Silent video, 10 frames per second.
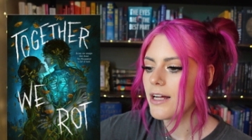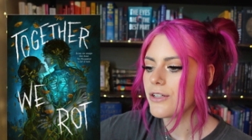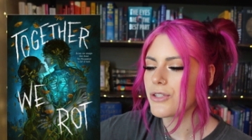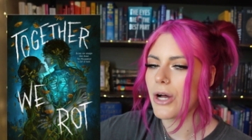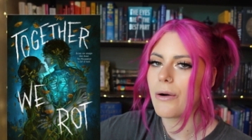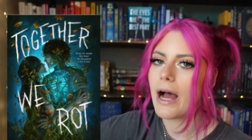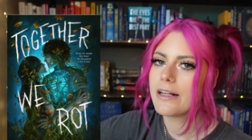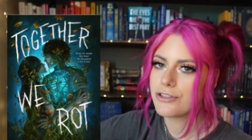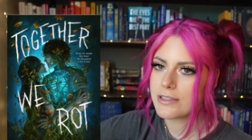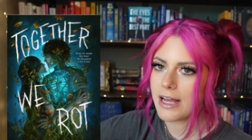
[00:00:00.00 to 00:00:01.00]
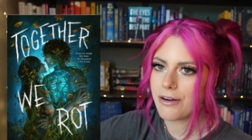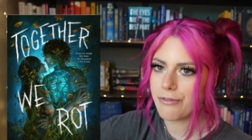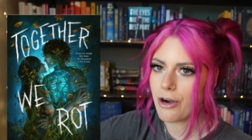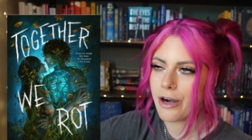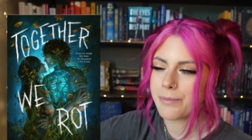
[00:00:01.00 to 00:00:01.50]
So just count it
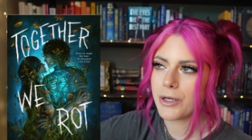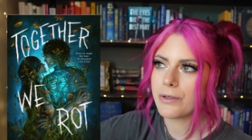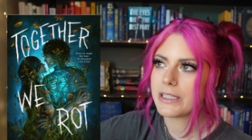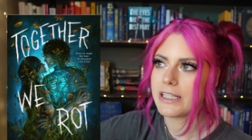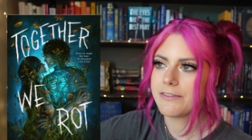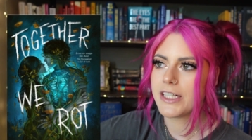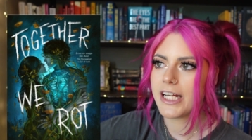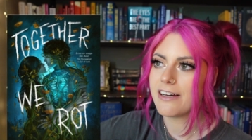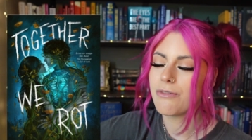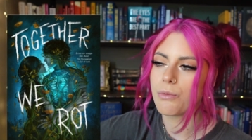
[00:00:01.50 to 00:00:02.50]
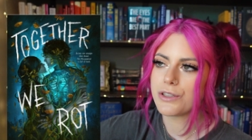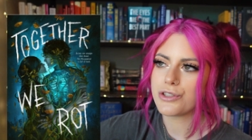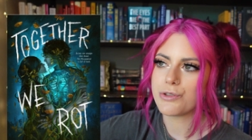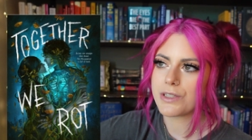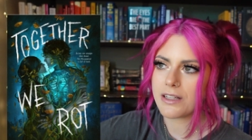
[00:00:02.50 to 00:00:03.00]
for hard mode, even if once
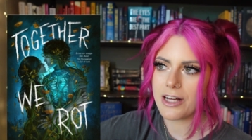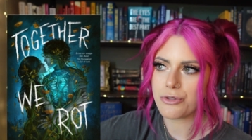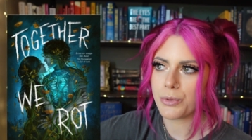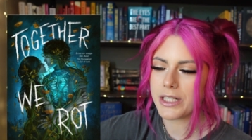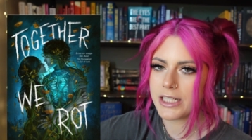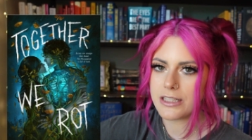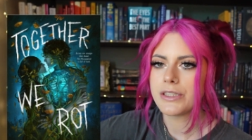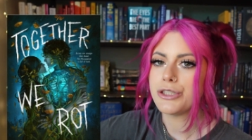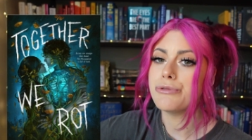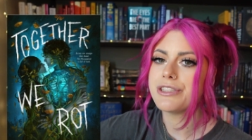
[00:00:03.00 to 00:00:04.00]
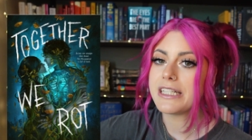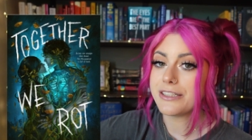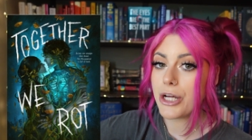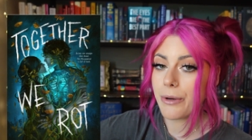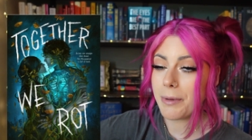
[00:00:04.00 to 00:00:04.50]
you realize what it is, you did
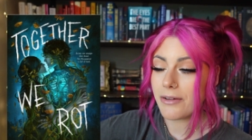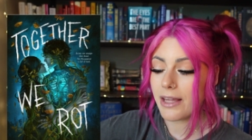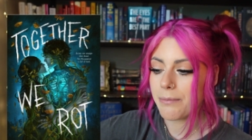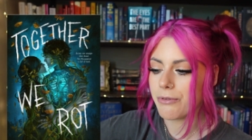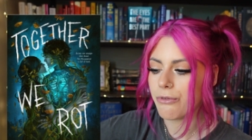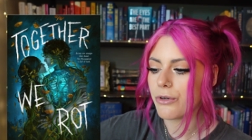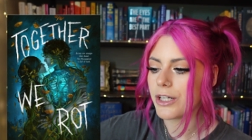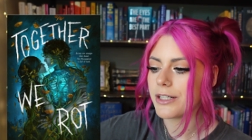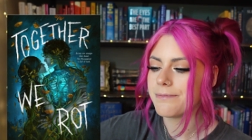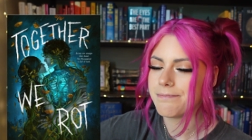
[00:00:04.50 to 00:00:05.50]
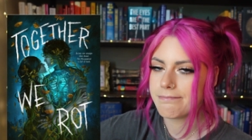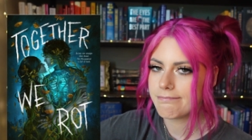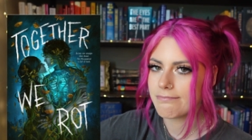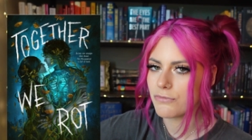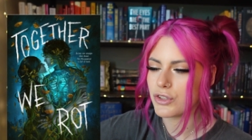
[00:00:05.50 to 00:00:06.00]
know about that before.
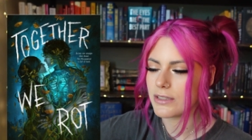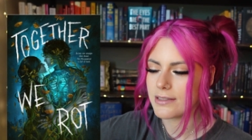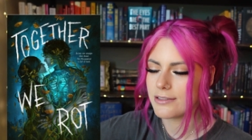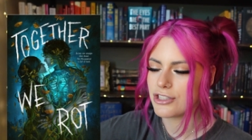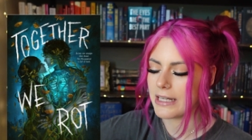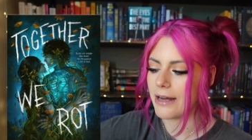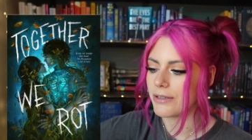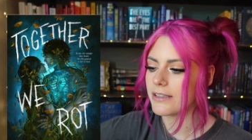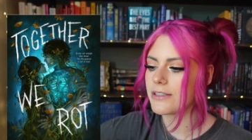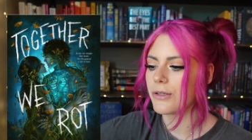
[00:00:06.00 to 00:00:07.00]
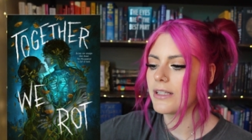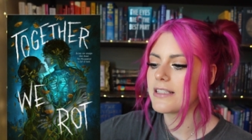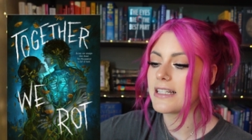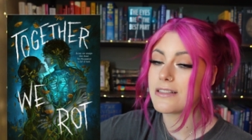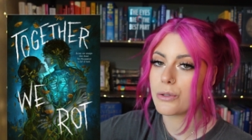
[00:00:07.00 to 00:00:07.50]
Just count it. So
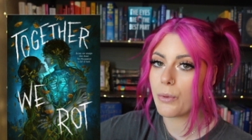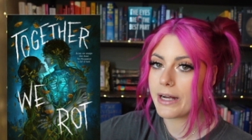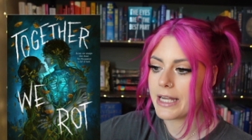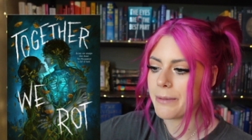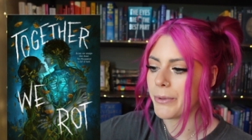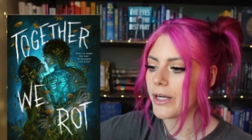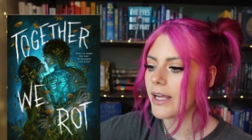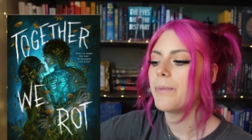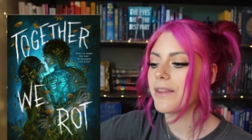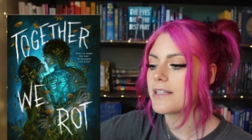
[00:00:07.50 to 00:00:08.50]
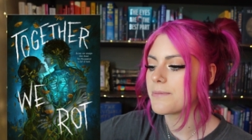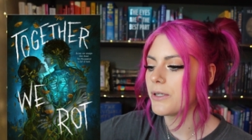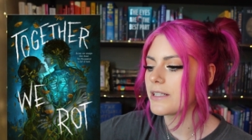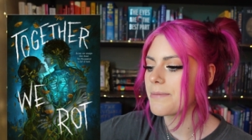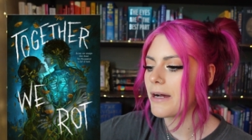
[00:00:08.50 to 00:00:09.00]
this is a YA book, but this
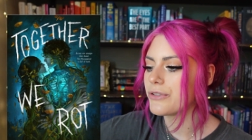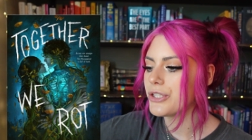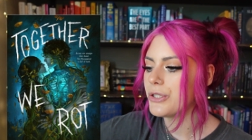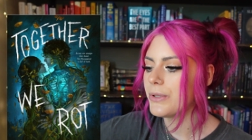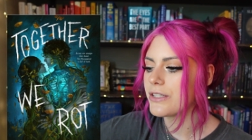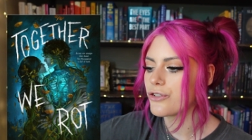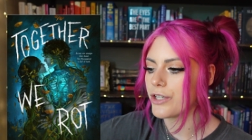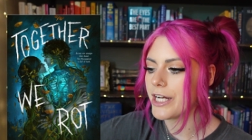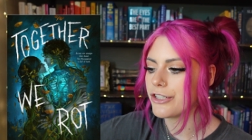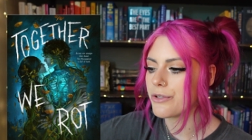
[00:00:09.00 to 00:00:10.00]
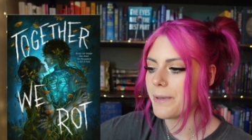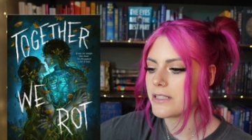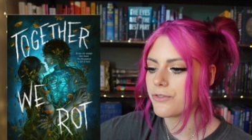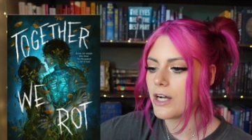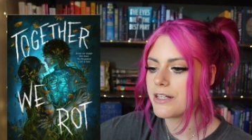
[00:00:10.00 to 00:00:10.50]
book is about two estranged
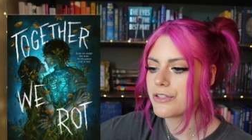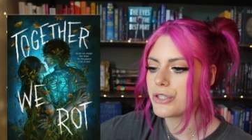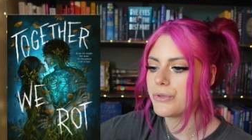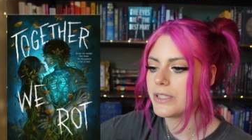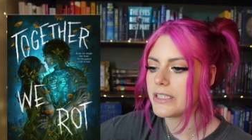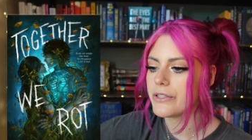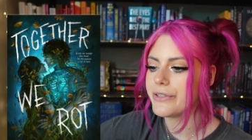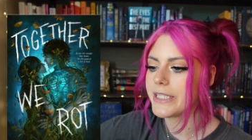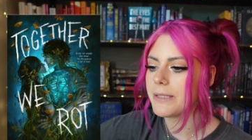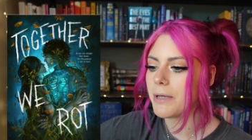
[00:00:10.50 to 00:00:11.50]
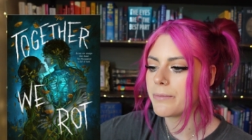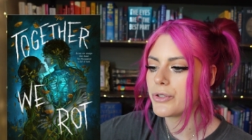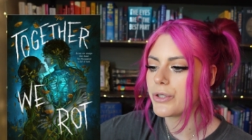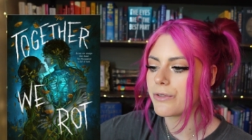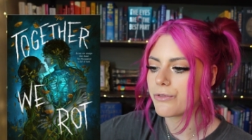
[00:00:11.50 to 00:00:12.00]
best friends who need to team up
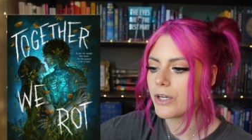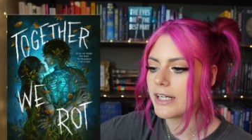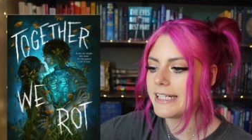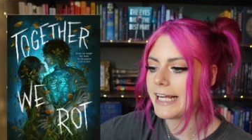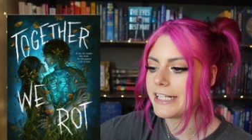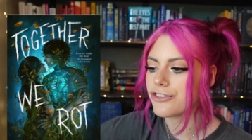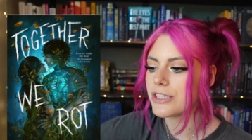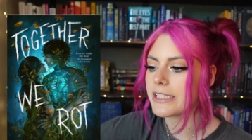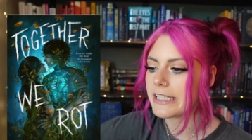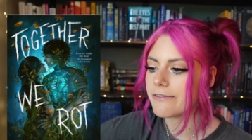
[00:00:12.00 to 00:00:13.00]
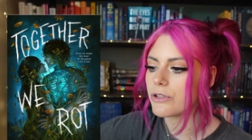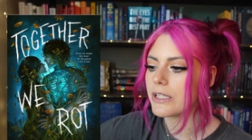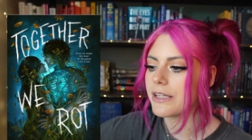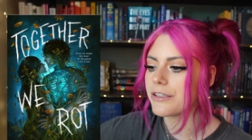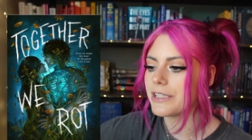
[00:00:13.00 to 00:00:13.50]
to confront an ancient evil
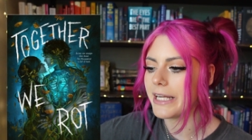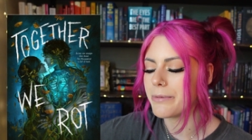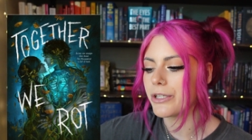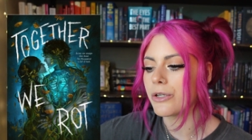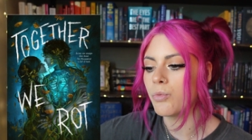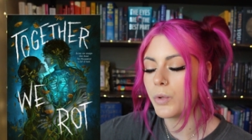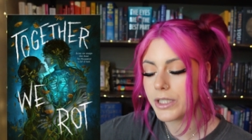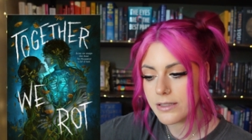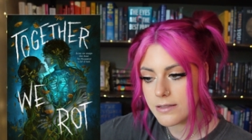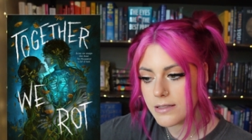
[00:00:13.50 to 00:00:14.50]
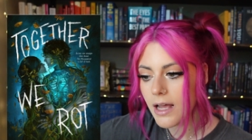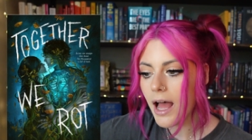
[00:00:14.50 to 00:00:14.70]
in their neighboring woods.